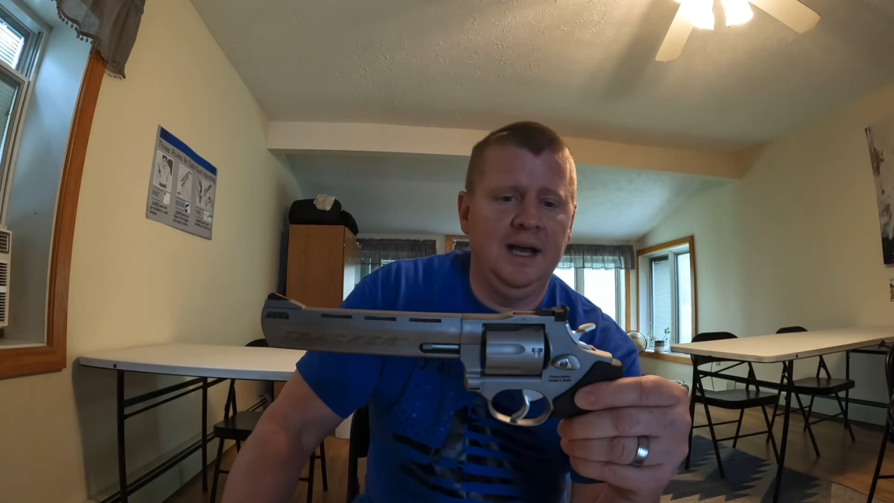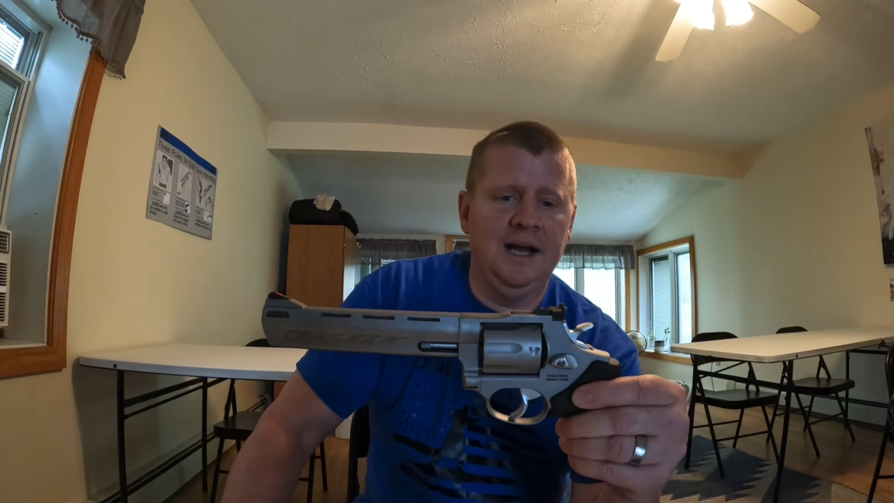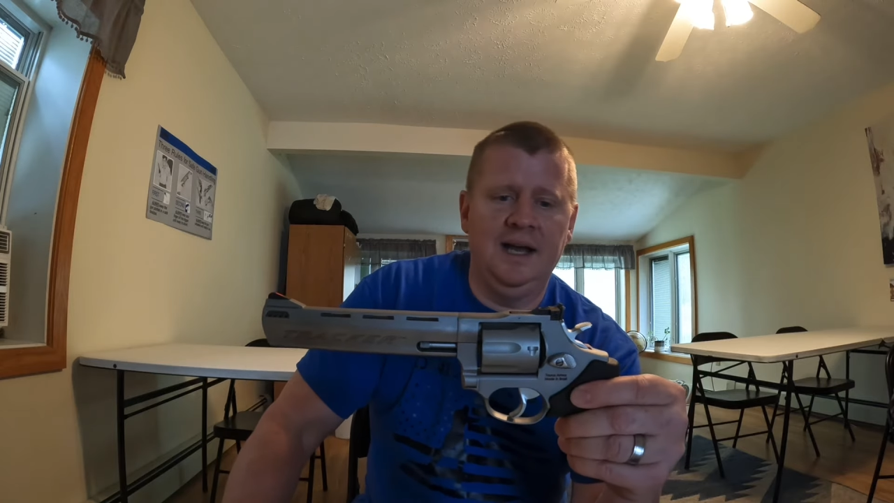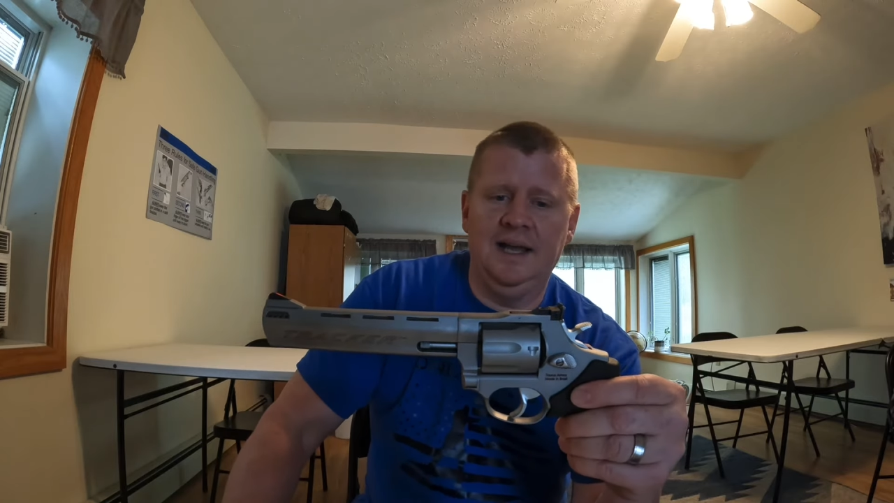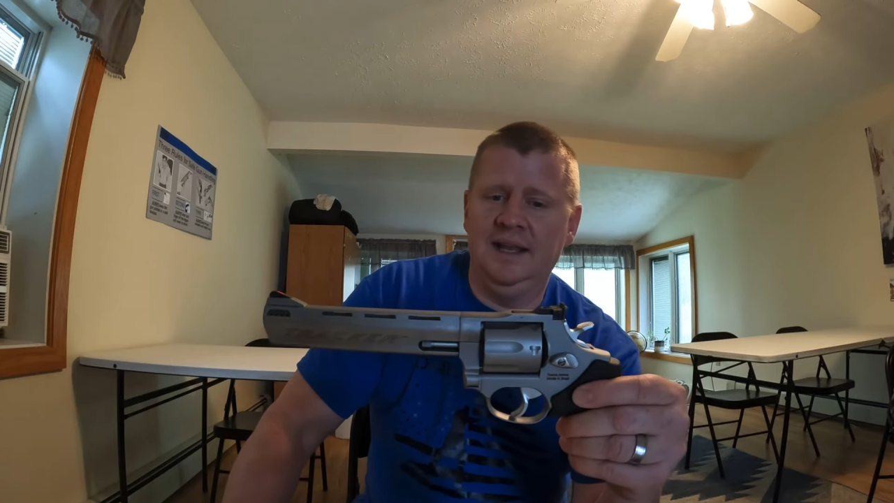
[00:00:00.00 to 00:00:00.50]

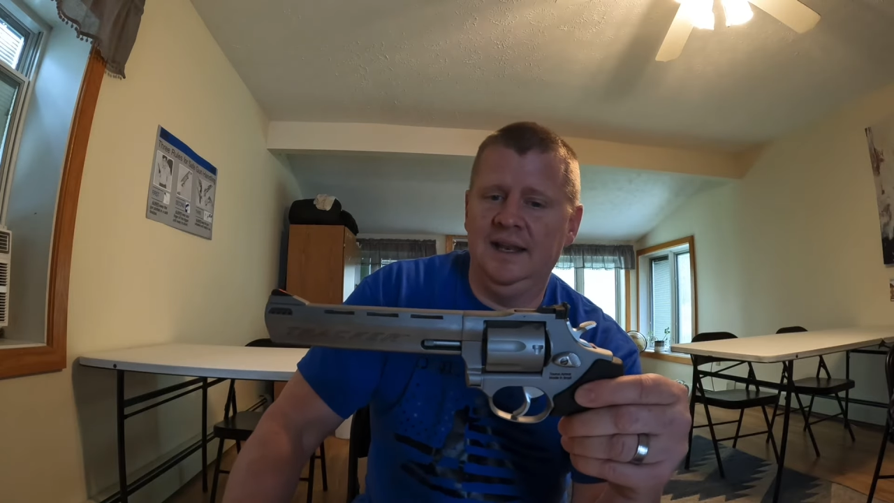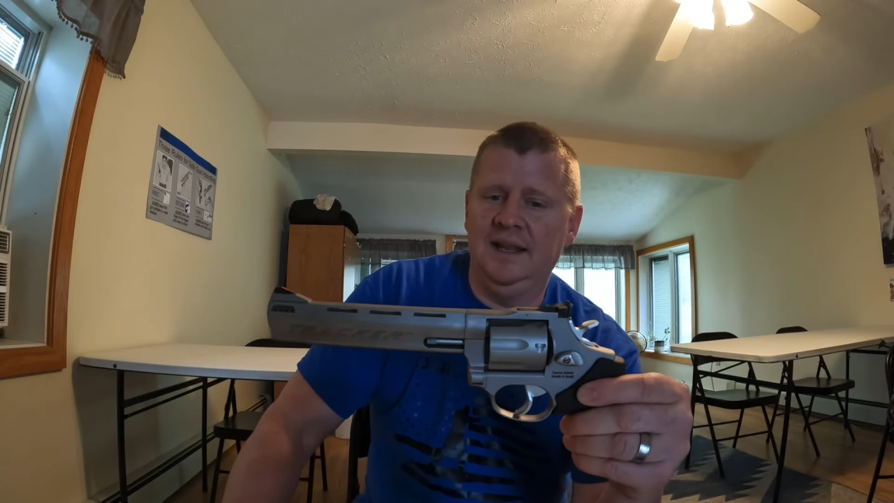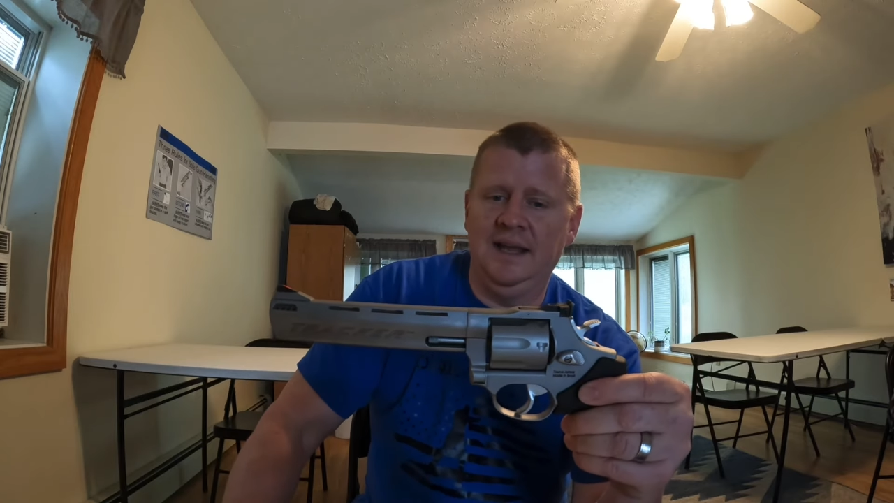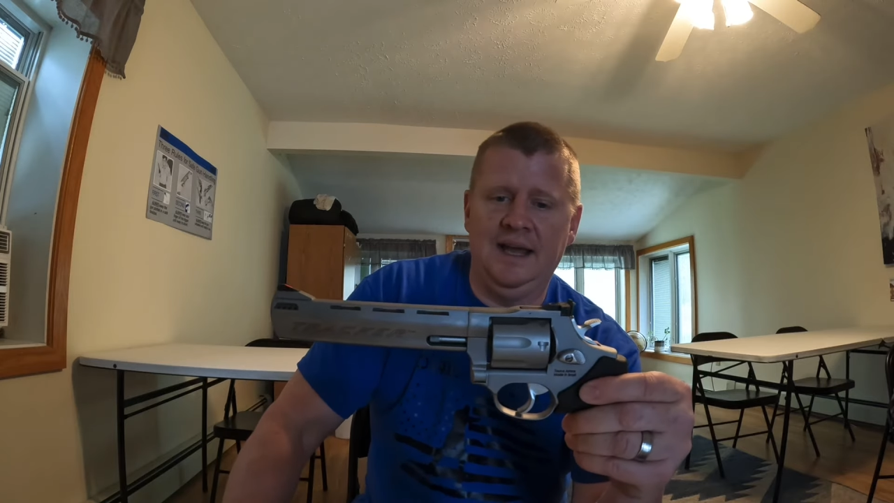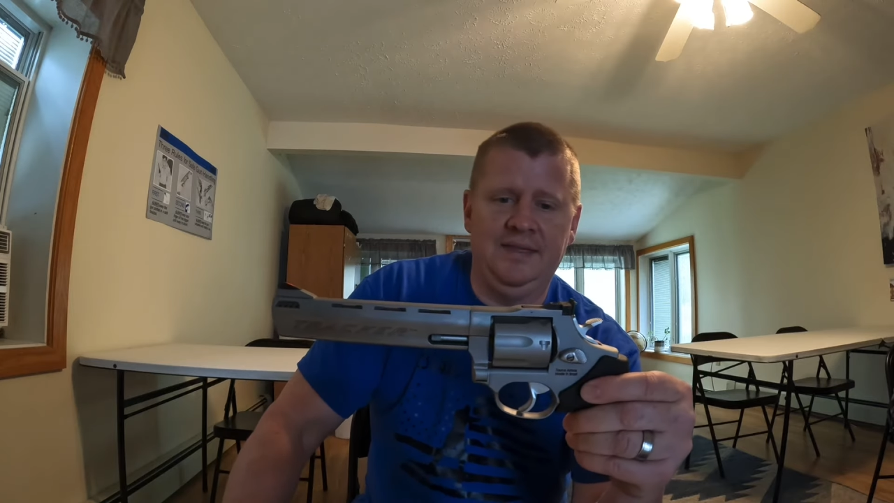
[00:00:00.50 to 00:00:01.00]
uh,
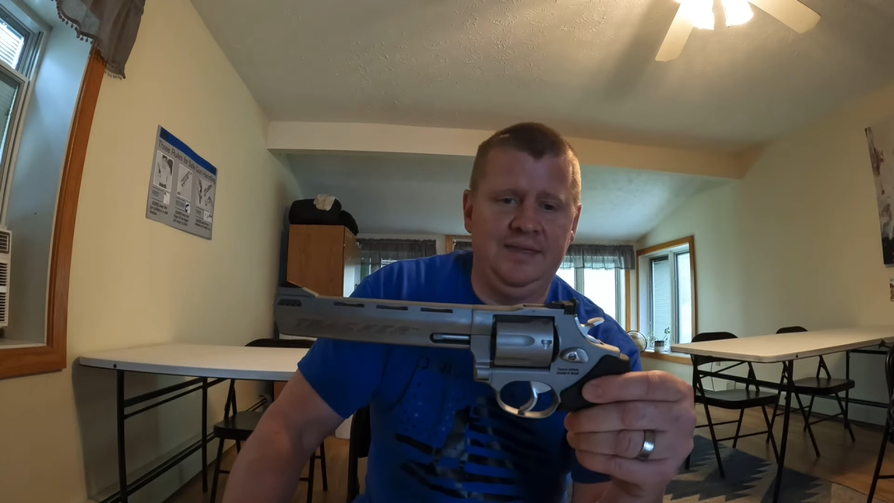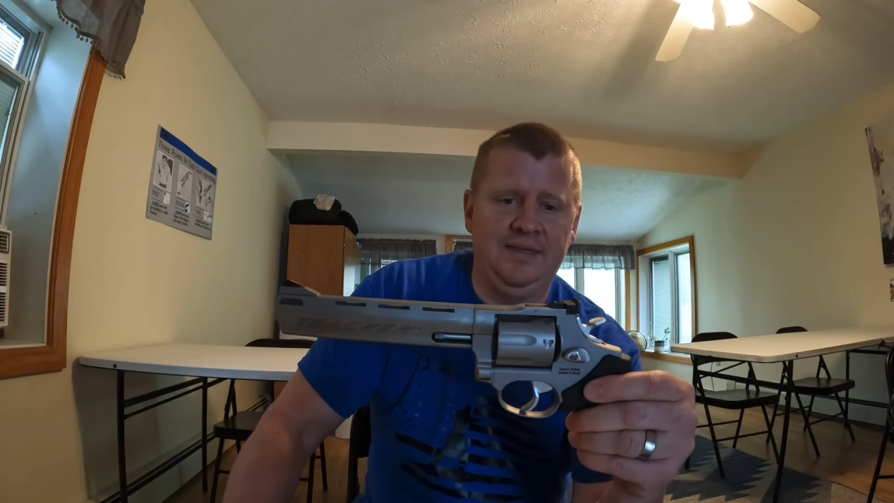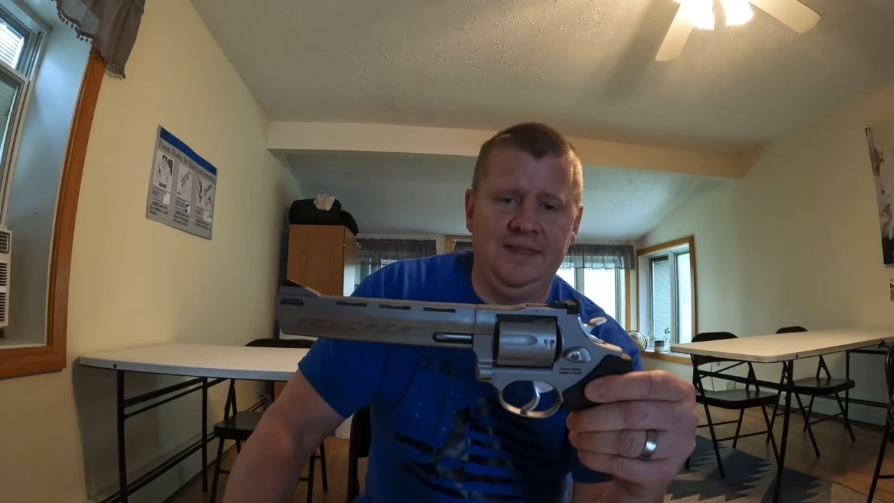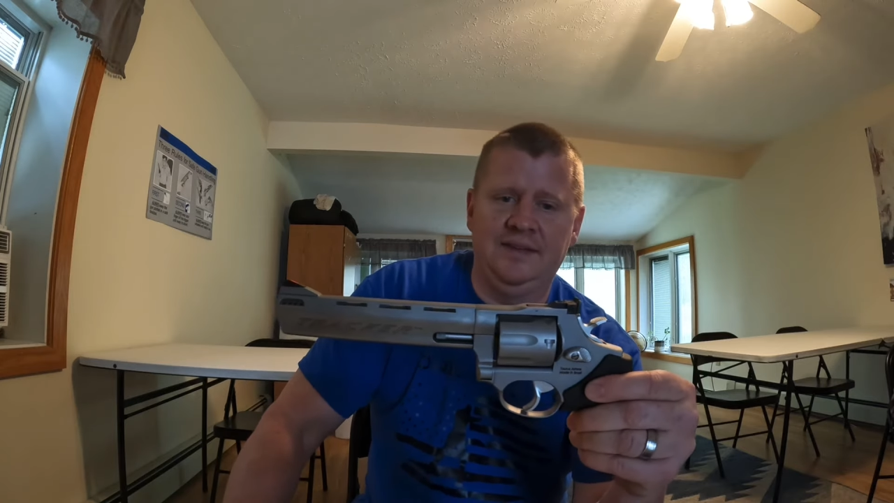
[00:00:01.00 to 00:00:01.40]
I,